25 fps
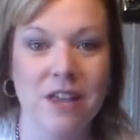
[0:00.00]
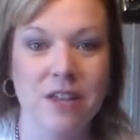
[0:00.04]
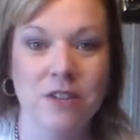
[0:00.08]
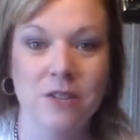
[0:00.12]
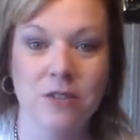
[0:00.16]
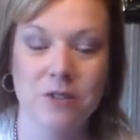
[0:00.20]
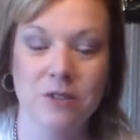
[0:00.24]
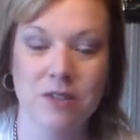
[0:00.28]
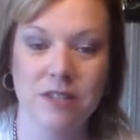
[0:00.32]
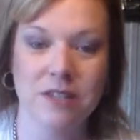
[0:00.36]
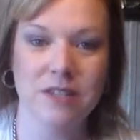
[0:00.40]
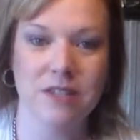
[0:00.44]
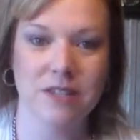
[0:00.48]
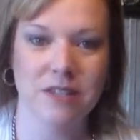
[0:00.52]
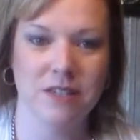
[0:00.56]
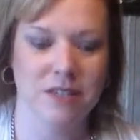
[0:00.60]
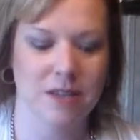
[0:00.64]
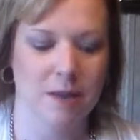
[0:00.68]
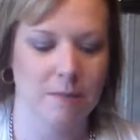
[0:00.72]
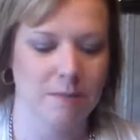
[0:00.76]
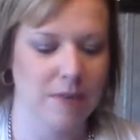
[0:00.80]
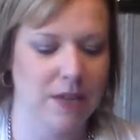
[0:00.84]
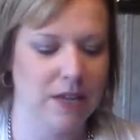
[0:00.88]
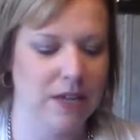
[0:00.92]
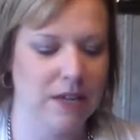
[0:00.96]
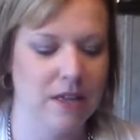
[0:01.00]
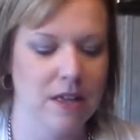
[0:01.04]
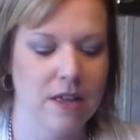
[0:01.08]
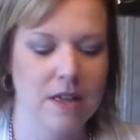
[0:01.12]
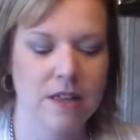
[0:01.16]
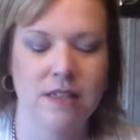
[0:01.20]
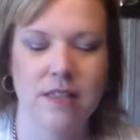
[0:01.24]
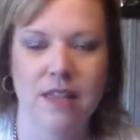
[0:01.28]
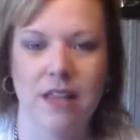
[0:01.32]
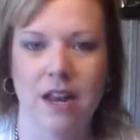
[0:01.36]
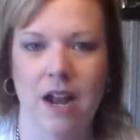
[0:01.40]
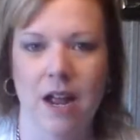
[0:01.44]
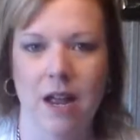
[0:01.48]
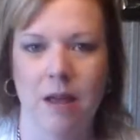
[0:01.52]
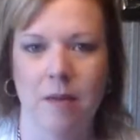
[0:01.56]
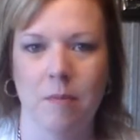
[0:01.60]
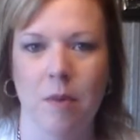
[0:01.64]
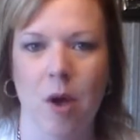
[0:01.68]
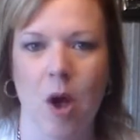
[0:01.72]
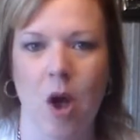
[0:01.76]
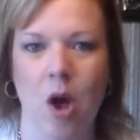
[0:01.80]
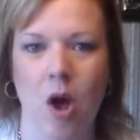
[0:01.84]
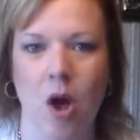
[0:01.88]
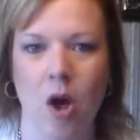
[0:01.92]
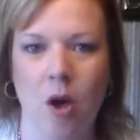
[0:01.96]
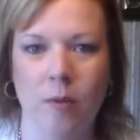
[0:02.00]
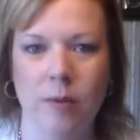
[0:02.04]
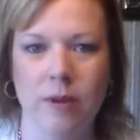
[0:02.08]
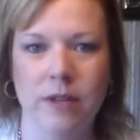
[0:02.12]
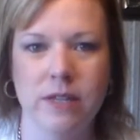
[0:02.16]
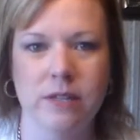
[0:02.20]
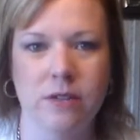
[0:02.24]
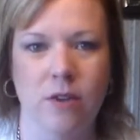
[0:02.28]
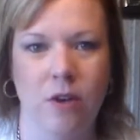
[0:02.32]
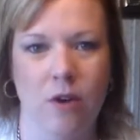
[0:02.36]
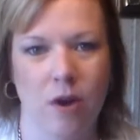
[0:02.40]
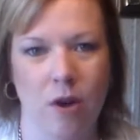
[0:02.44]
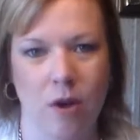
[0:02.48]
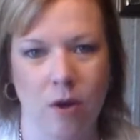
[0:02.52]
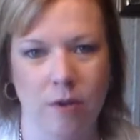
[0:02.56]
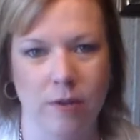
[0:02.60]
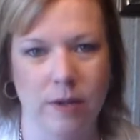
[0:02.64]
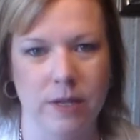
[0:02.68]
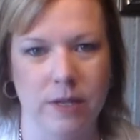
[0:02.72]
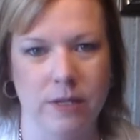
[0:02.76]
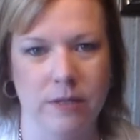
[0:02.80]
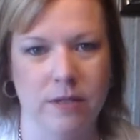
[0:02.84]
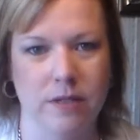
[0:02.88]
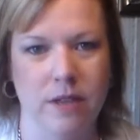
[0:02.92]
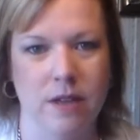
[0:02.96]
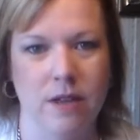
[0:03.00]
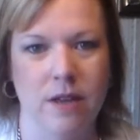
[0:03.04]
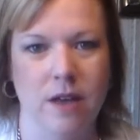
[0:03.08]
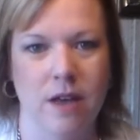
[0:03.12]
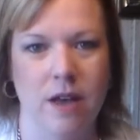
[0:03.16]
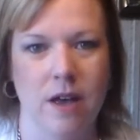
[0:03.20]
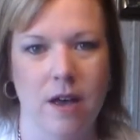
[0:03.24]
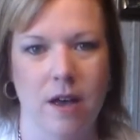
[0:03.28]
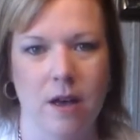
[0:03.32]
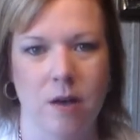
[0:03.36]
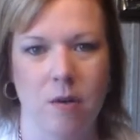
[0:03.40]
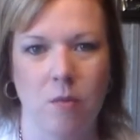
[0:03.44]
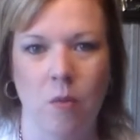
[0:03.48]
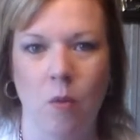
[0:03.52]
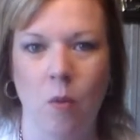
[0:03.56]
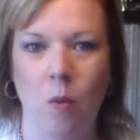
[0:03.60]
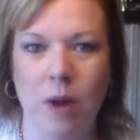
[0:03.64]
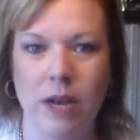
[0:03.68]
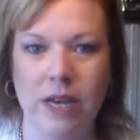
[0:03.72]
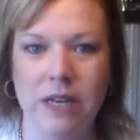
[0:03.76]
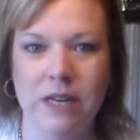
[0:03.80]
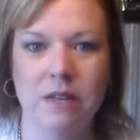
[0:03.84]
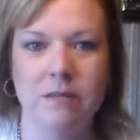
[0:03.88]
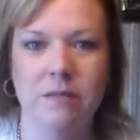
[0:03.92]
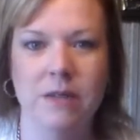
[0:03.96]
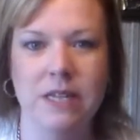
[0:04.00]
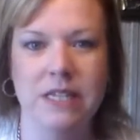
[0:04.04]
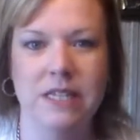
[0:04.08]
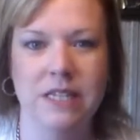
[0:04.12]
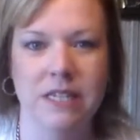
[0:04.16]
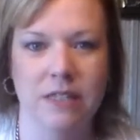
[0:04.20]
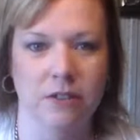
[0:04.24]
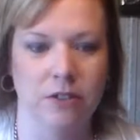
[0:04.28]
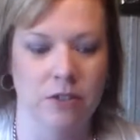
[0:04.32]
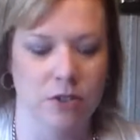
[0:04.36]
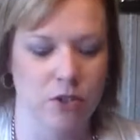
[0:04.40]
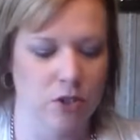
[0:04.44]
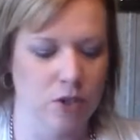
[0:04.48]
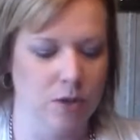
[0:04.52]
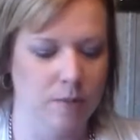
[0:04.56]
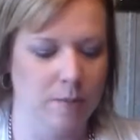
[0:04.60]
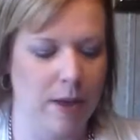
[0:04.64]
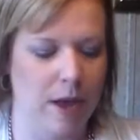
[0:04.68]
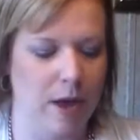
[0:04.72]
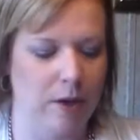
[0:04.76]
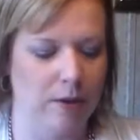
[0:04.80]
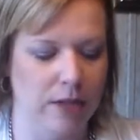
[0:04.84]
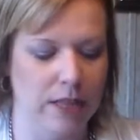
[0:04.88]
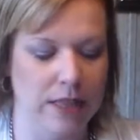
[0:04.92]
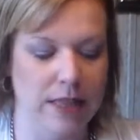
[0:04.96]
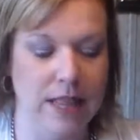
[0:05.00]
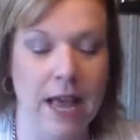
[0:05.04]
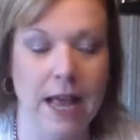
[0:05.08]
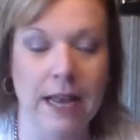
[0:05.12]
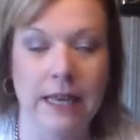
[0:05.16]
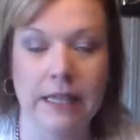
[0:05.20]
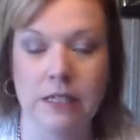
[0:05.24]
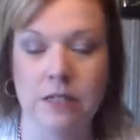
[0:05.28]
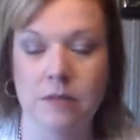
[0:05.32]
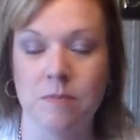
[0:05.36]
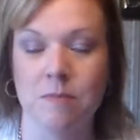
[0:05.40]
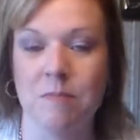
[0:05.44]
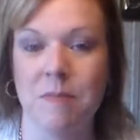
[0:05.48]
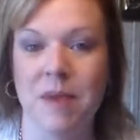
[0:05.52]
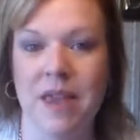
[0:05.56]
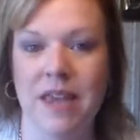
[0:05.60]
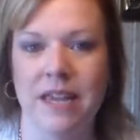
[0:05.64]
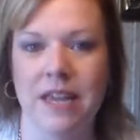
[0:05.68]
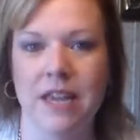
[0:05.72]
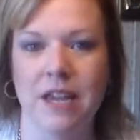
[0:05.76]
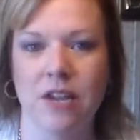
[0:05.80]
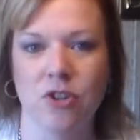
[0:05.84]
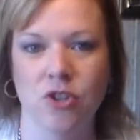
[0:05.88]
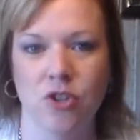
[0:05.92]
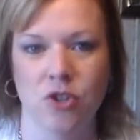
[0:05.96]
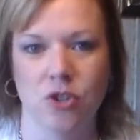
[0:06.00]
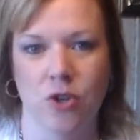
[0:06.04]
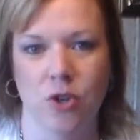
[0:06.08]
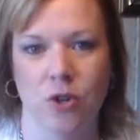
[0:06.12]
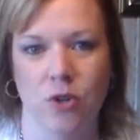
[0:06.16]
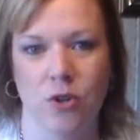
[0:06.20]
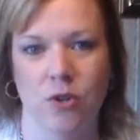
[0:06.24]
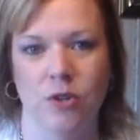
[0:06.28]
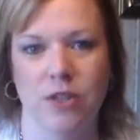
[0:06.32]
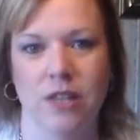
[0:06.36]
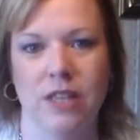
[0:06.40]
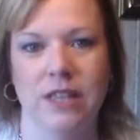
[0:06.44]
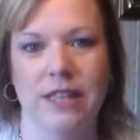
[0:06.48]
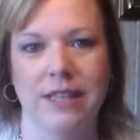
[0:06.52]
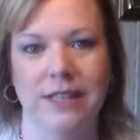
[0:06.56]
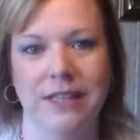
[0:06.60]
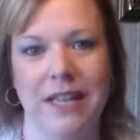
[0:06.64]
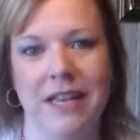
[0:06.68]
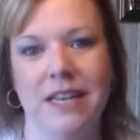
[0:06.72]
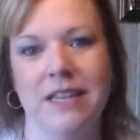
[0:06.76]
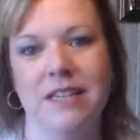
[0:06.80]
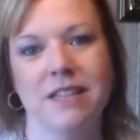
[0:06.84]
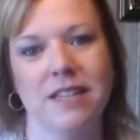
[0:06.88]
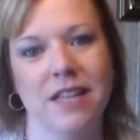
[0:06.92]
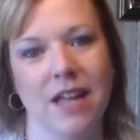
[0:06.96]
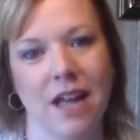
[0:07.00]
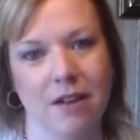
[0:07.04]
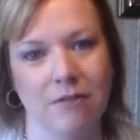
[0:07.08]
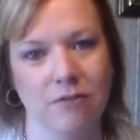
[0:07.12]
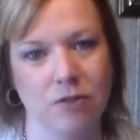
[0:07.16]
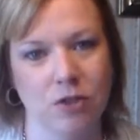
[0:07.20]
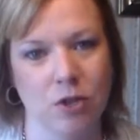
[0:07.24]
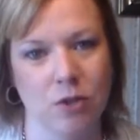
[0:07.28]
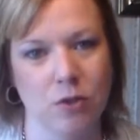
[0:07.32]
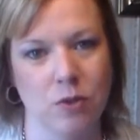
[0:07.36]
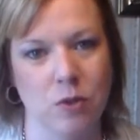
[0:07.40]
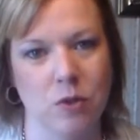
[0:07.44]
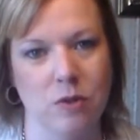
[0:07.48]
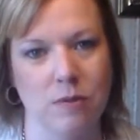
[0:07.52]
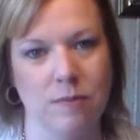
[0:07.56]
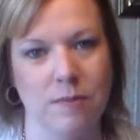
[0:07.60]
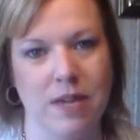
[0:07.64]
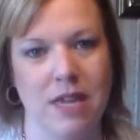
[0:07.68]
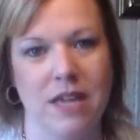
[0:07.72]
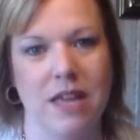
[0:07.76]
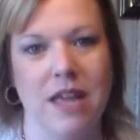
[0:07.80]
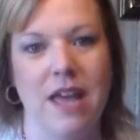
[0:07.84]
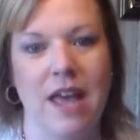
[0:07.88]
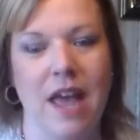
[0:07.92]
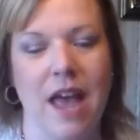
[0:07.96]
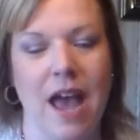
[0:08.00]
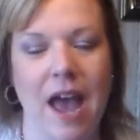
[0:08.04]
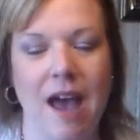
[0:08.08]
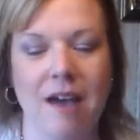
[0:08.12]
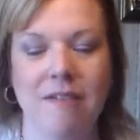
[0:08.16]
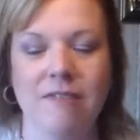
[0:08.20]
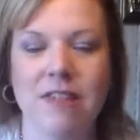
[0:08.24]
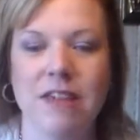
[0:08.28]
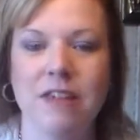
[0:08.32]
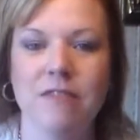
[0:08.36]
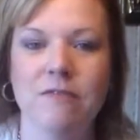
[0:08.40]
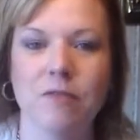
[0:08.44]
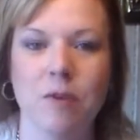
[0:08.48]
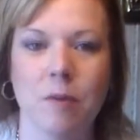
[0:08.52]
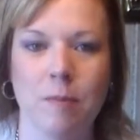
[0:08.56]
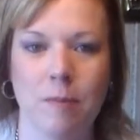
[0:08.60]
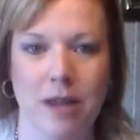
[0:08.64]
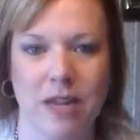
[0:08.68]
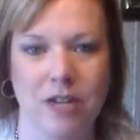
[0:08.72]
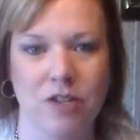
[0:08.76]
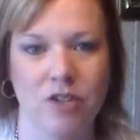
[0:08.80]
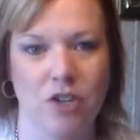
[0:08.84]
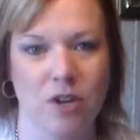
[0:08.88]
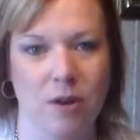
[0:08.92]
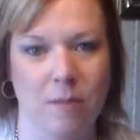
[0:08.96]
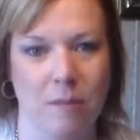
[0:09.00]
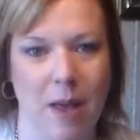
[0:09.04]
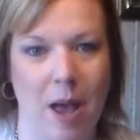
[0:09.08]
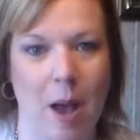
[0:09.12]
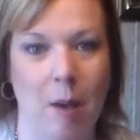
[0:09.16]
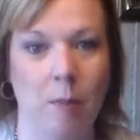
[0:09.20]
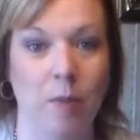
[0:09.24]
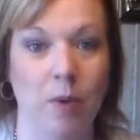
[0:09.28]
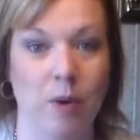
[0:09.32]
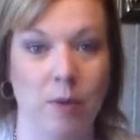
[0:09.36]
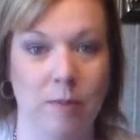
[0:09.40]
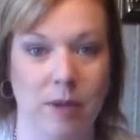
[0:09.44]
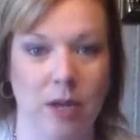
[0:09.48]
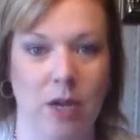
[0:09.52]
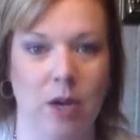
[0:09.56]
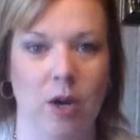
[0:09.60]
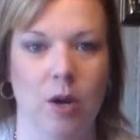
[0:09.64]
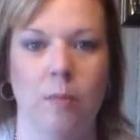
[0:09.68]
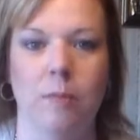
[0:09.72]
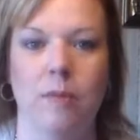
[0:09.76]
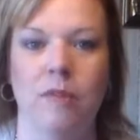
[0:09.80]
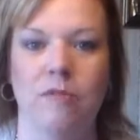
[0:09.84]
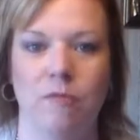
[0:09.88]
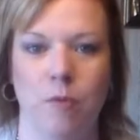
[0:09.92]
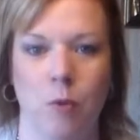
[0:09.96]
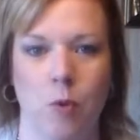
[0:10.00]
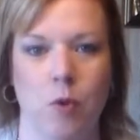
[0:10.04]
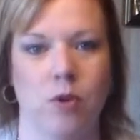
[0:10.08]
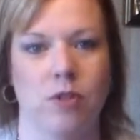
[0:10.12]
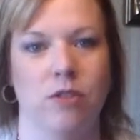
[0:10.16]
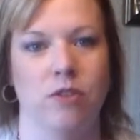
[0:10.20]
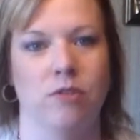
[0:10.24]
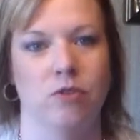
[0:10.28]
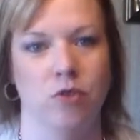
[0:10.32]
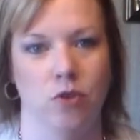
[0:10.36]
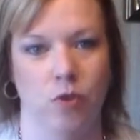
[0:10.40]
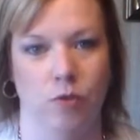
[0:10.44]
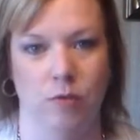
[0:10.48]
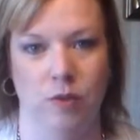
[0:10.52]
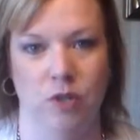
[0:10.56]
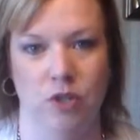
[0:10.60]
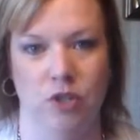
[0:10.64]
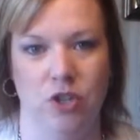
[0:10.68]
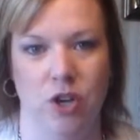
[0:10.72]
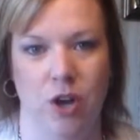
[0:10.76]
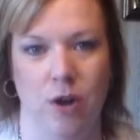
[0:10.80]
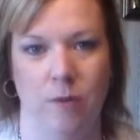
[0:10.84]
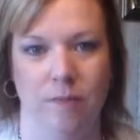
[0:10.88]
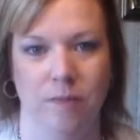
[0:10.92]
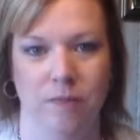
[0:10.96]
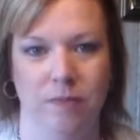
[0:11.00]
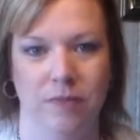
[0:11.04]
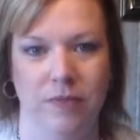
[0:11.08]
So this is something that I am always wanting to be diligent about, and that is making sure that the ladies that have shows with me have the information about Premier before their jewelry show.